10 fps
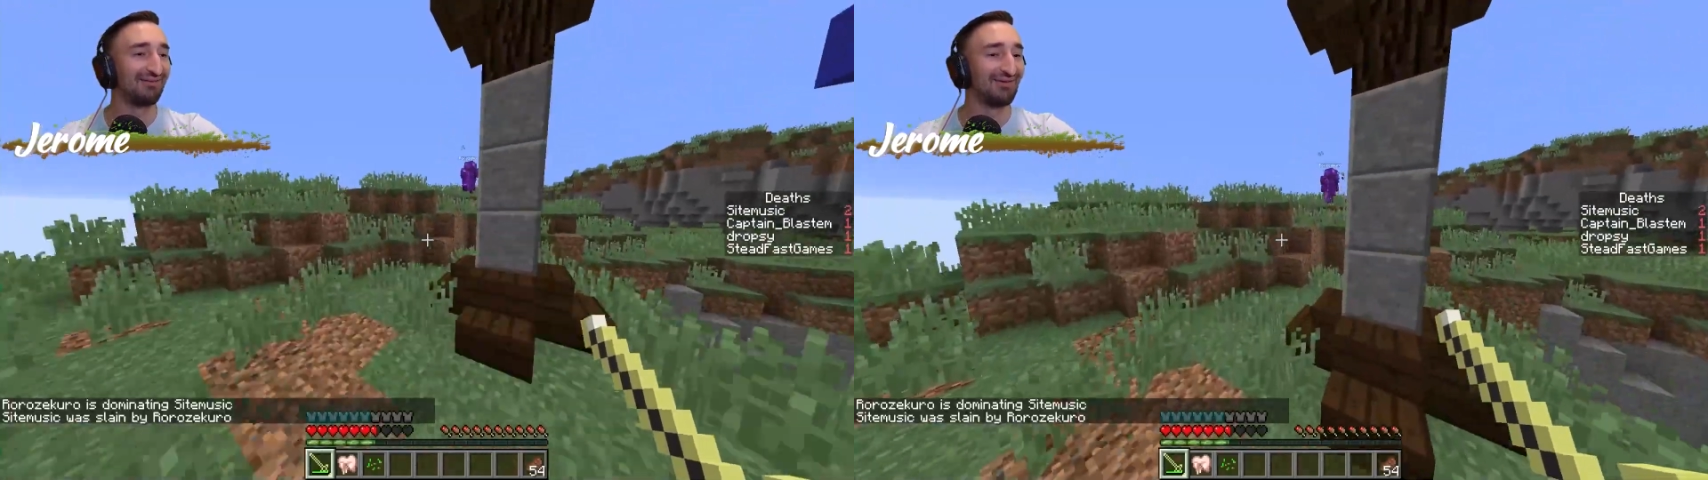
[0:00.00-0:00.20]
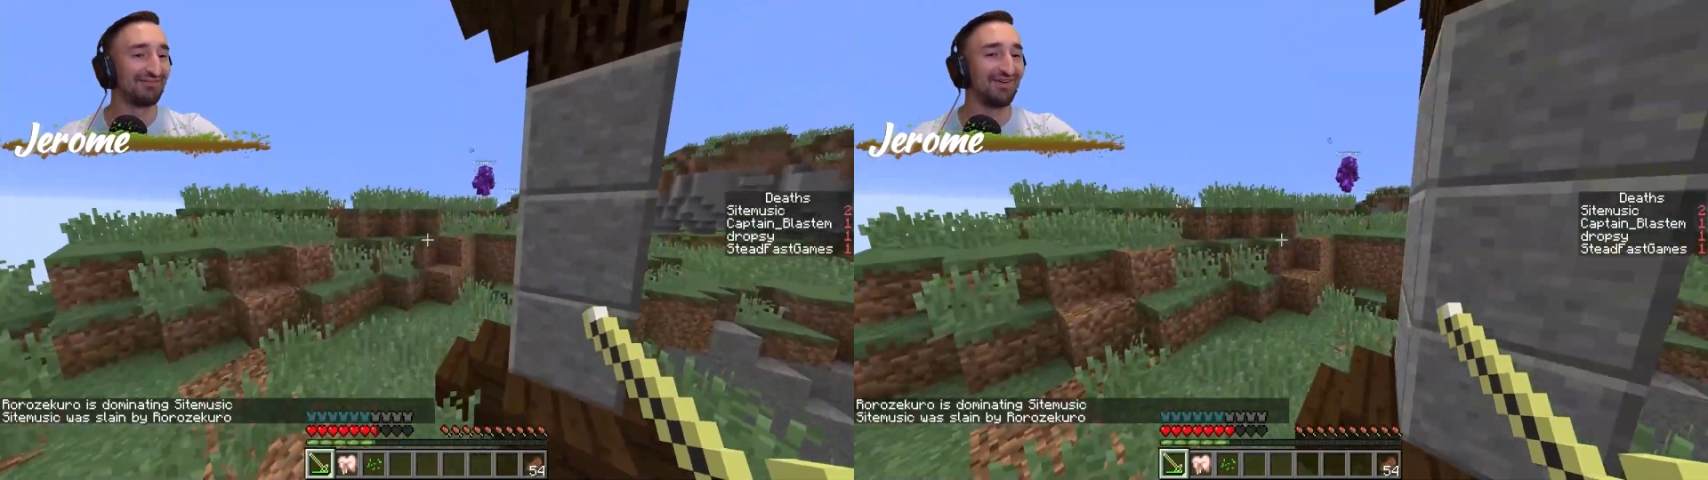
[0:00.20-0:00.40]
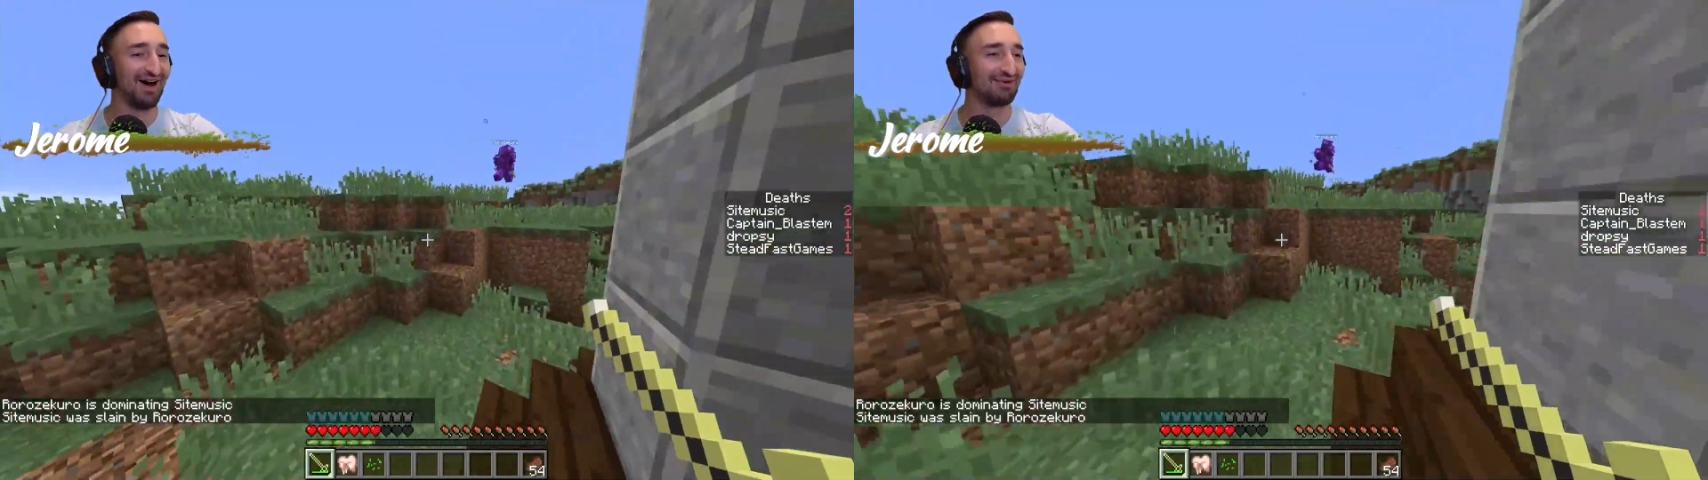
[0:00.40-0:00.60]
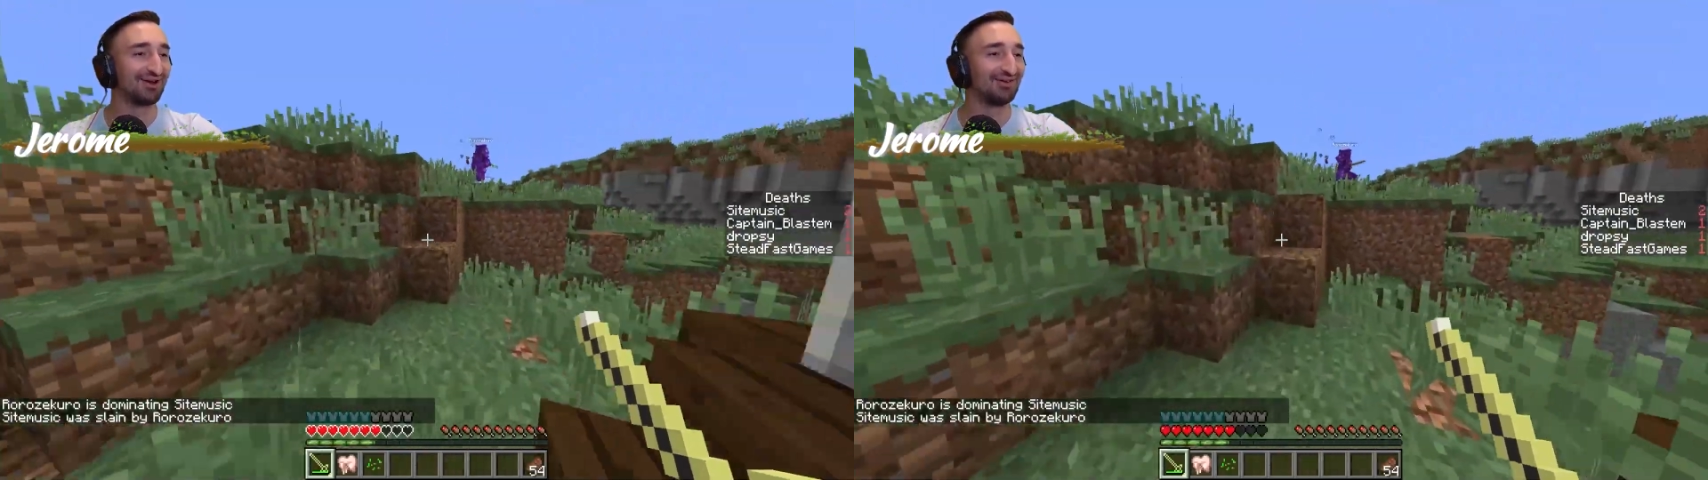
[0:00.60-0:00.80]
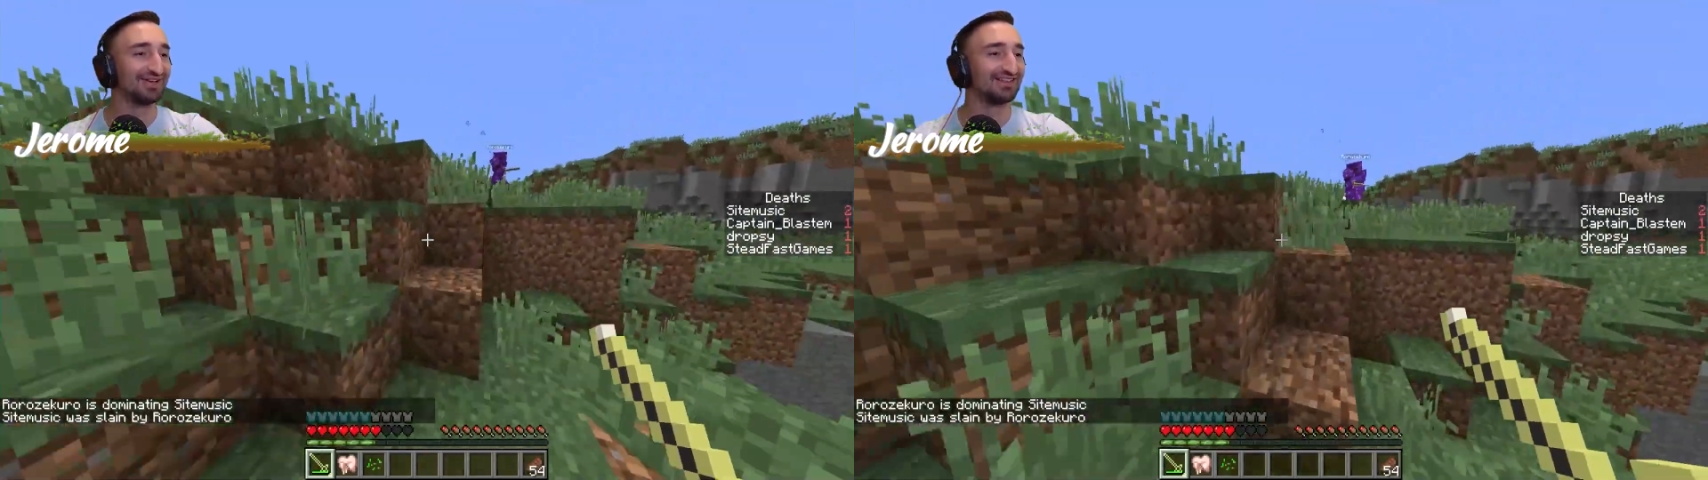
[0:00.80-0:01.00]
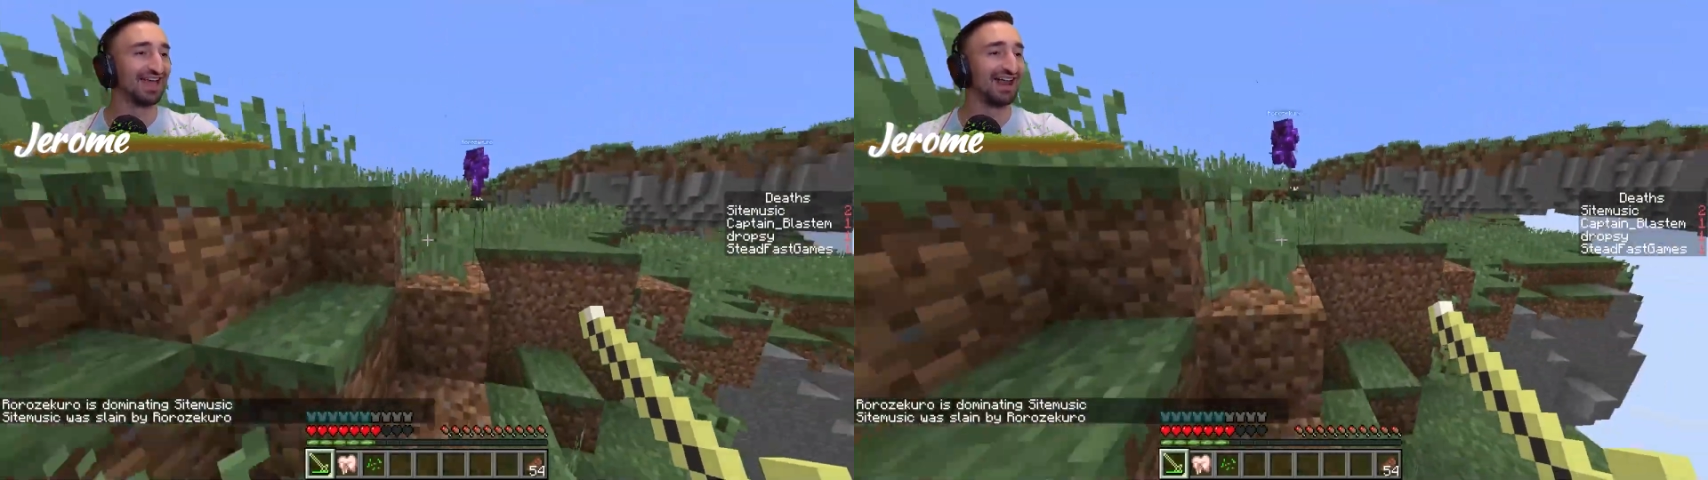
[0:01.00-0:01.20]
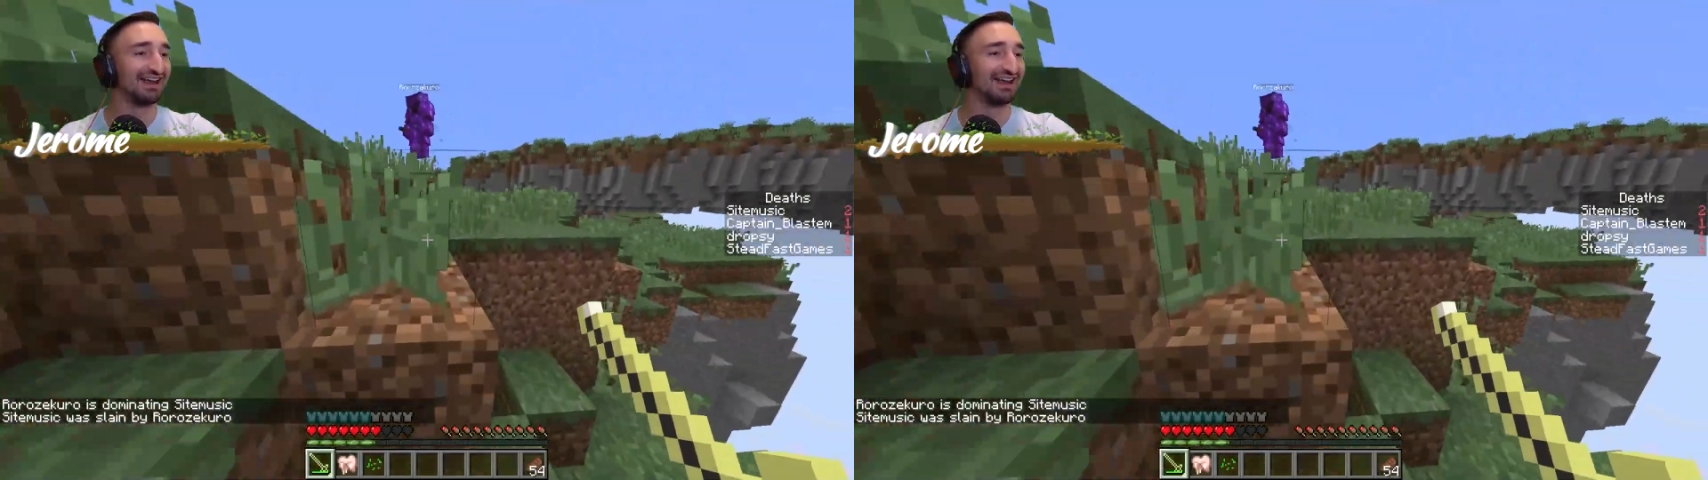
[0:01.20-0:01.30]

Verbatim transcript: We'll be fine. We don't Adam. need that.